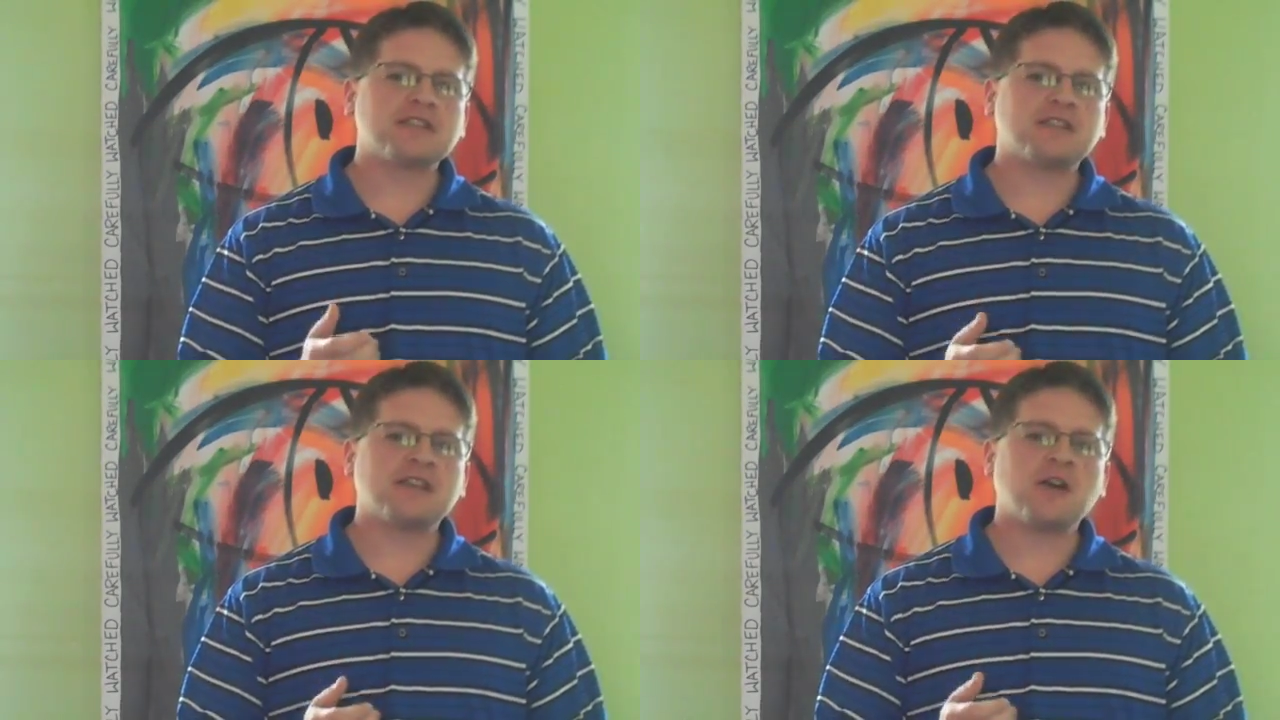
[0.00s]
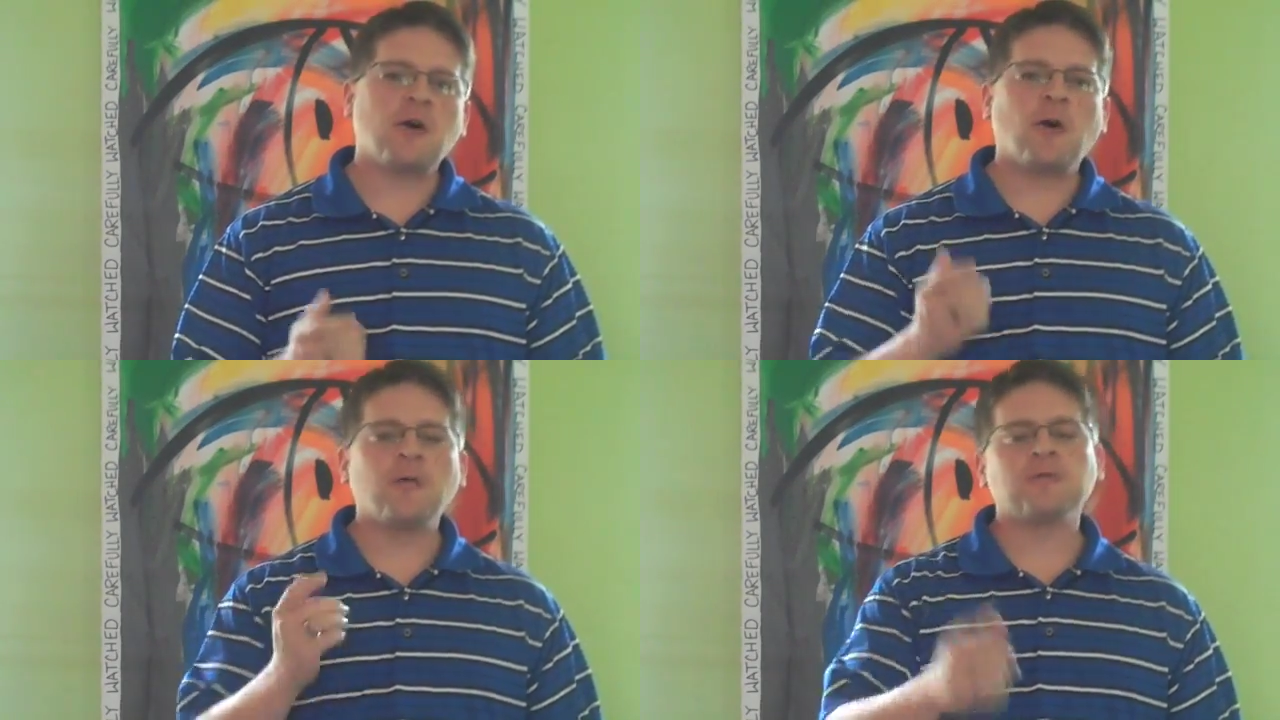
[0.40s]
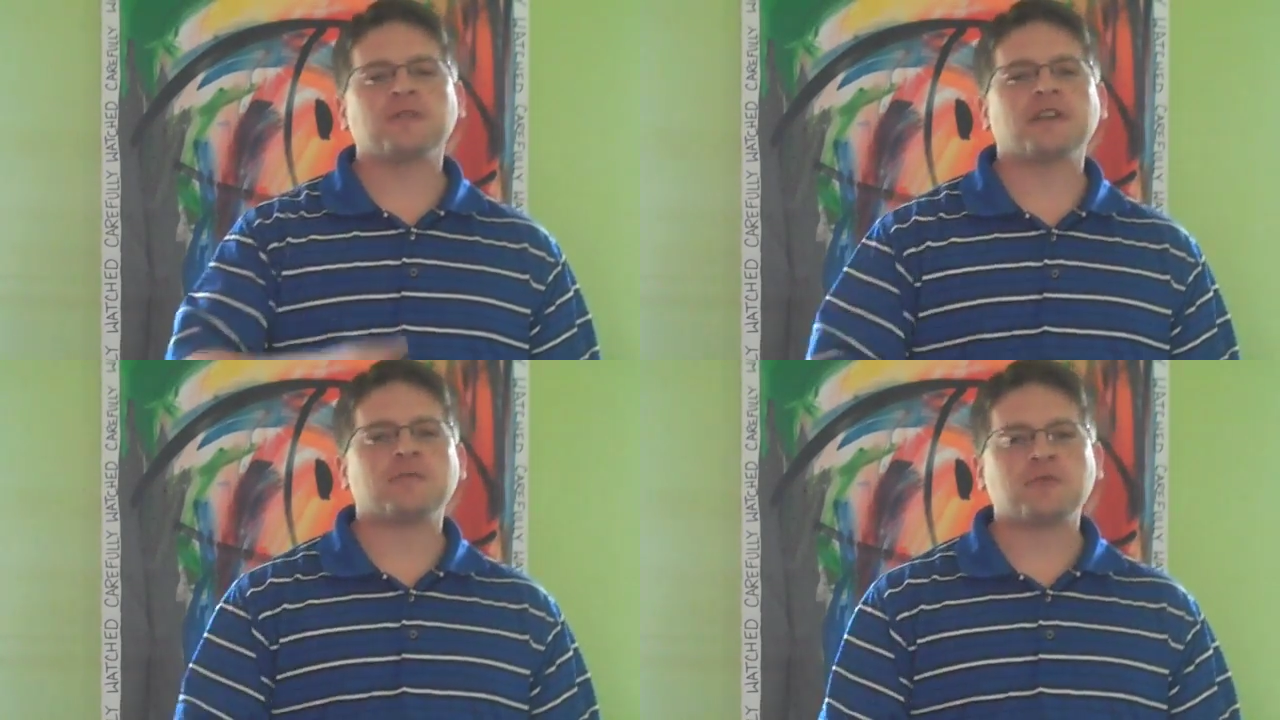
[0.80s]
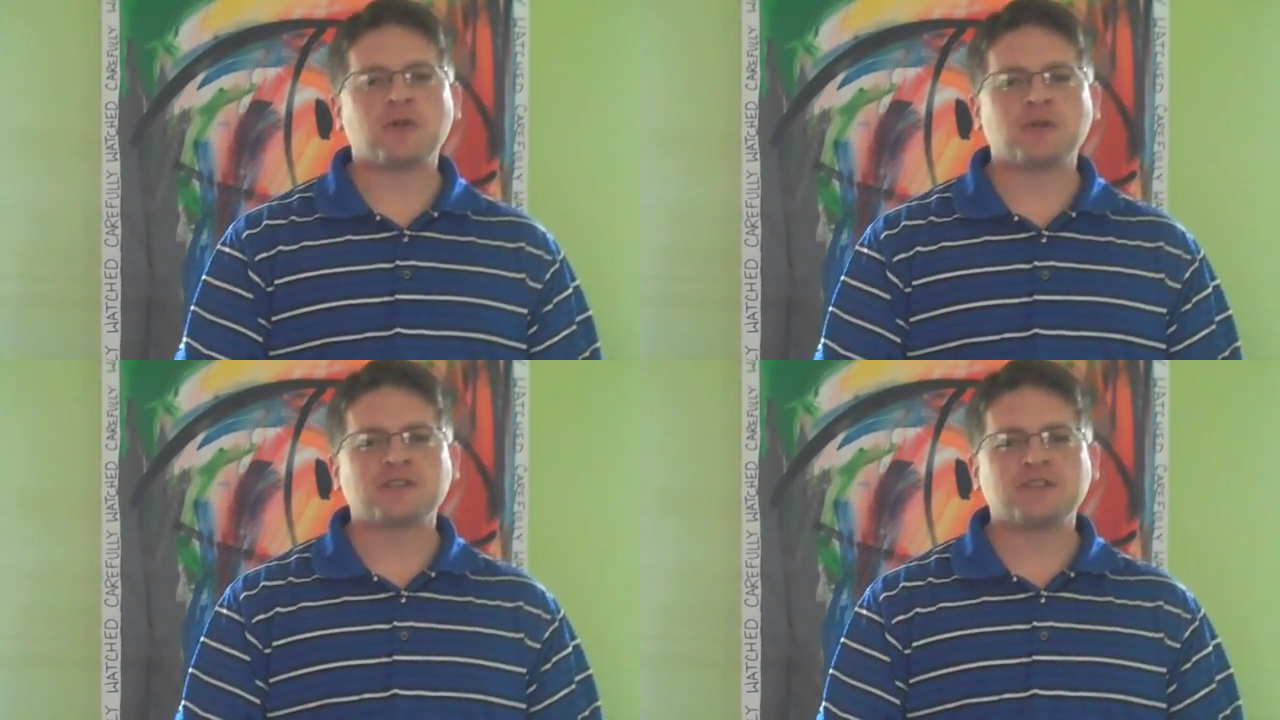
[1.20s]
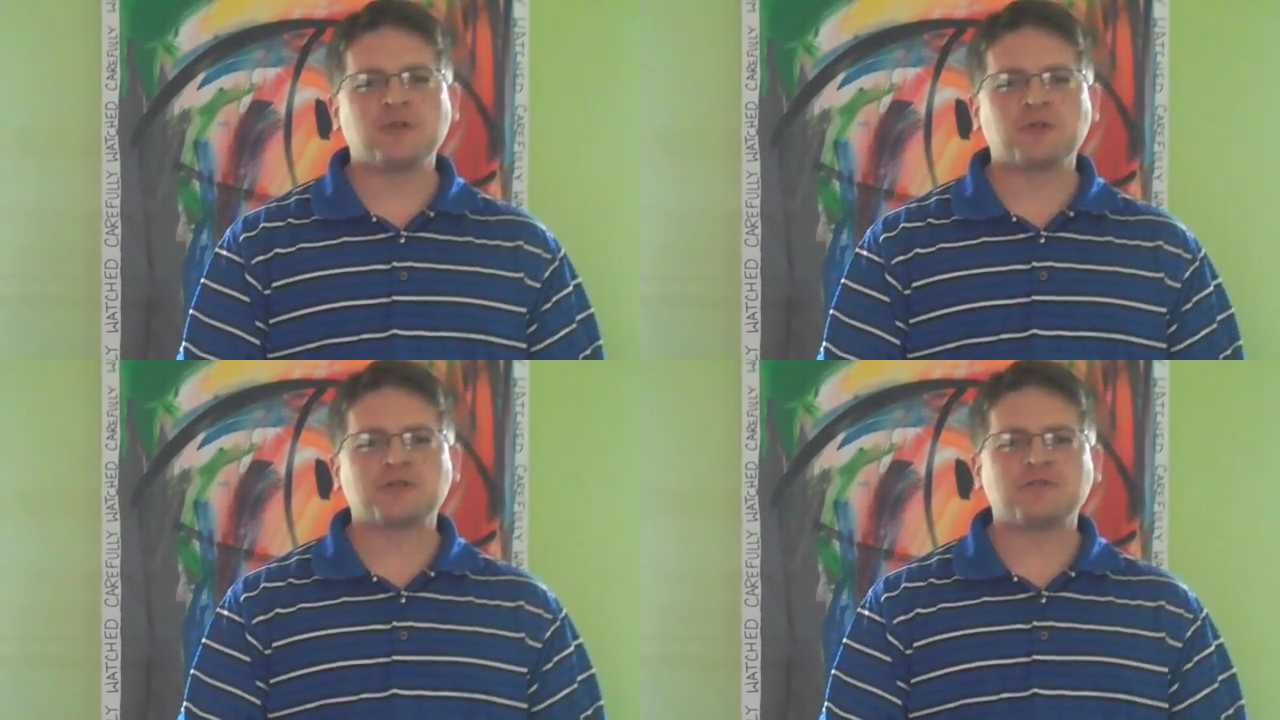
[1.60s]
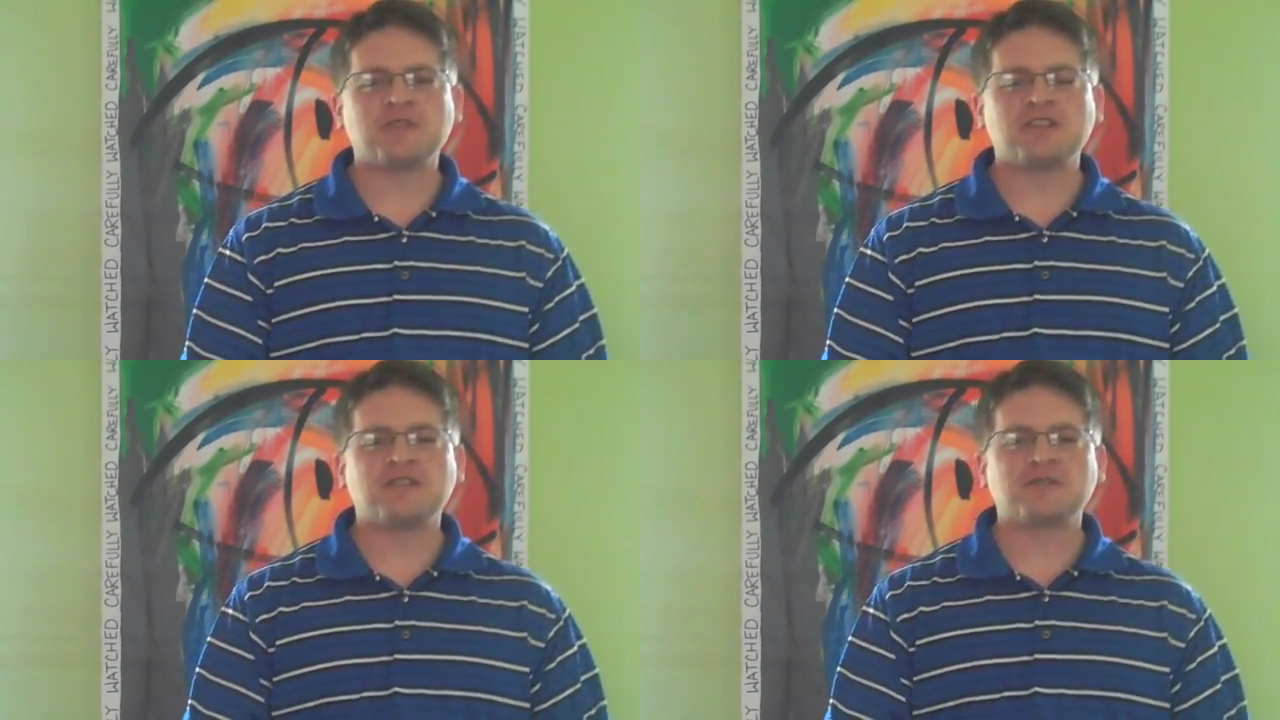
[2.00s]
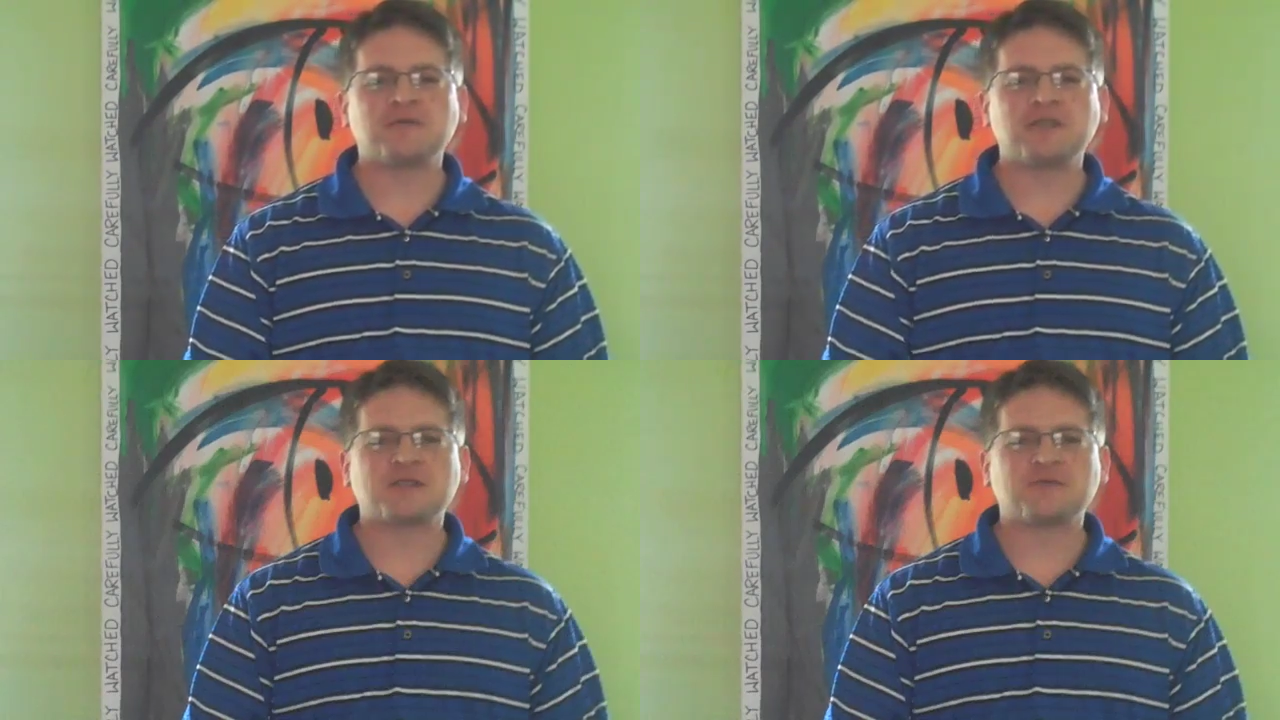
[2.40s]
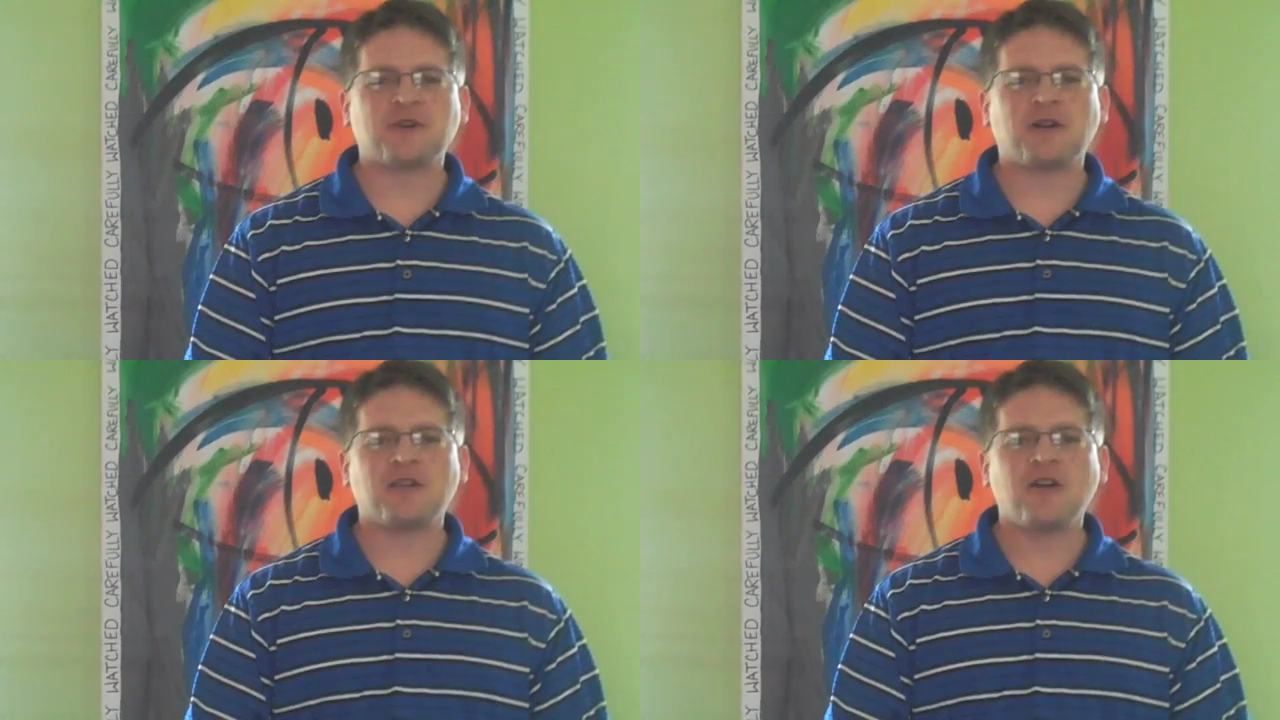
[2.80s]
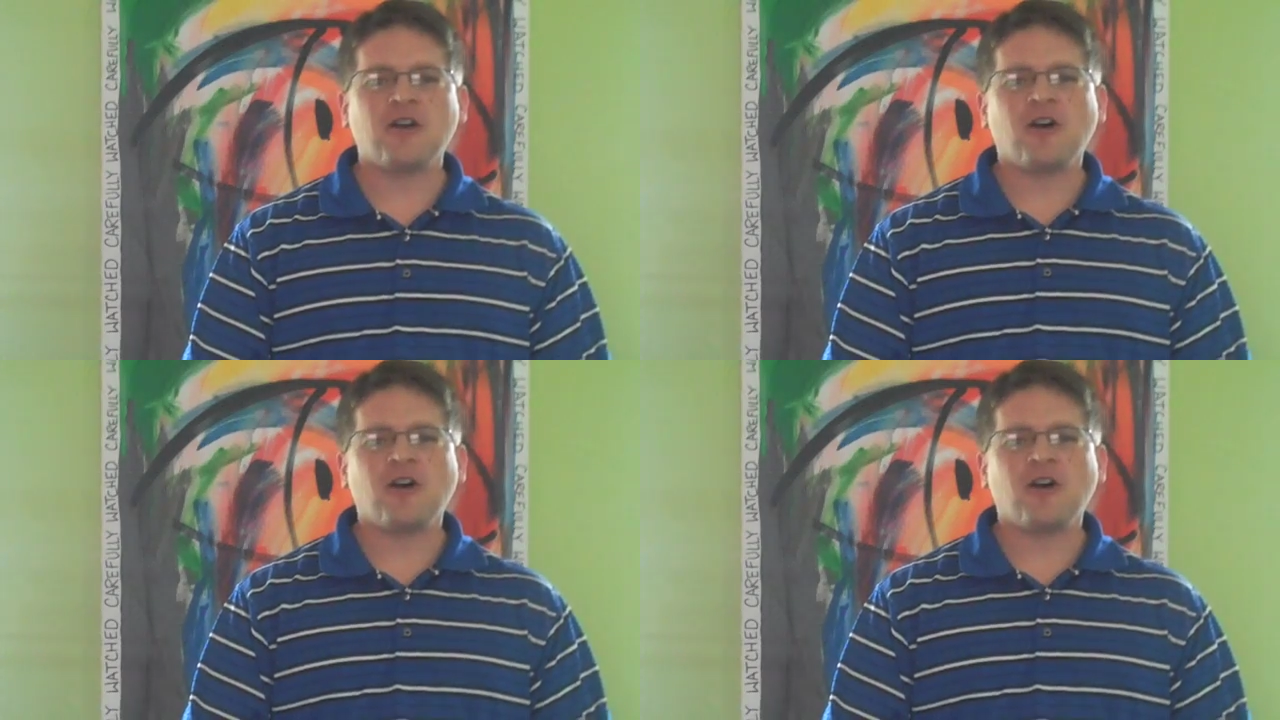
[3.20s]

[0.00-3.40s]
and hopefully I'm causing yours to be this week as well,